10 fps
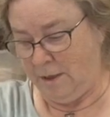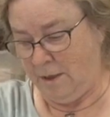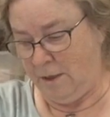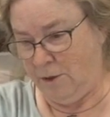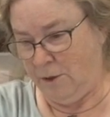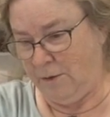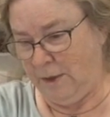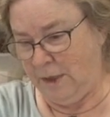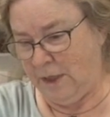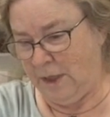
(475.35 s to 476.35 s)
And you
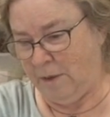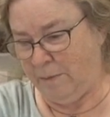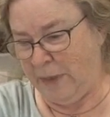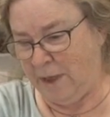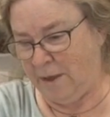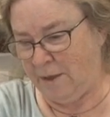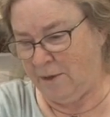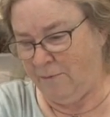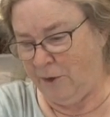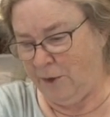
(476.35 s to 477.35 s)
generally take it past
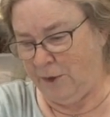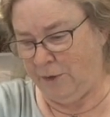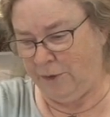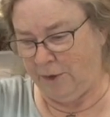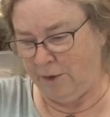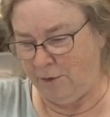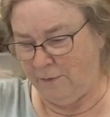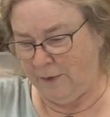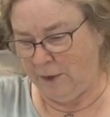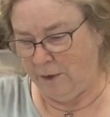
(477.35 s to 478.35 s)
the vertical so that
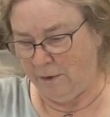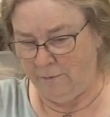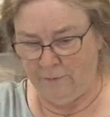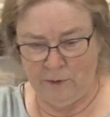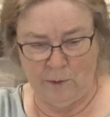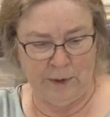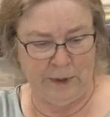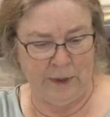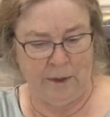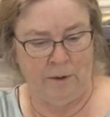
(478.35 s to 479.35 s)
you've got a good fold
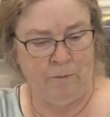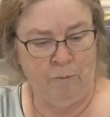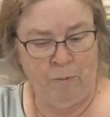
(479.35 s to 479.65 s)
in there.